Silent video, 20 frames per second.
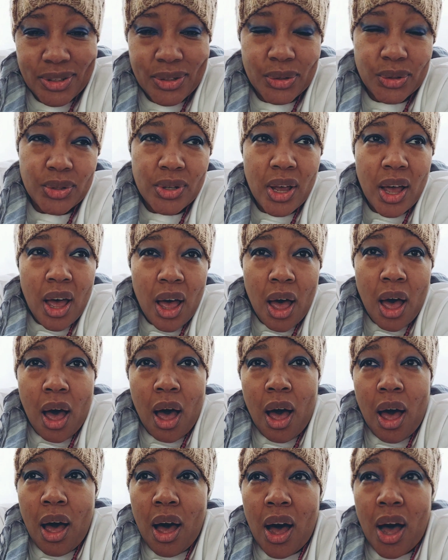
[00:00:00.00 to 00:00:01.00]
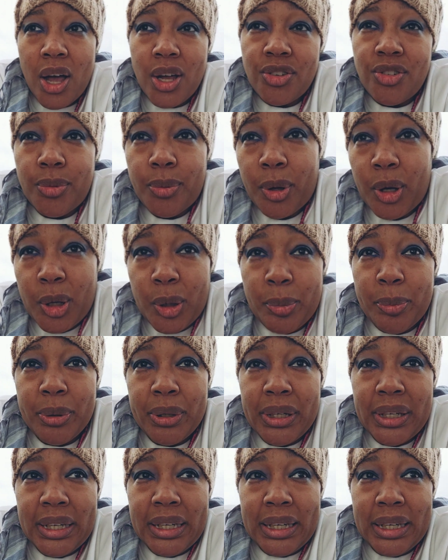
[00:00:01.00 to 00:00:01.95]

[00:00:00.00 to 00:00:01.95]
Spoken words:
because I grew up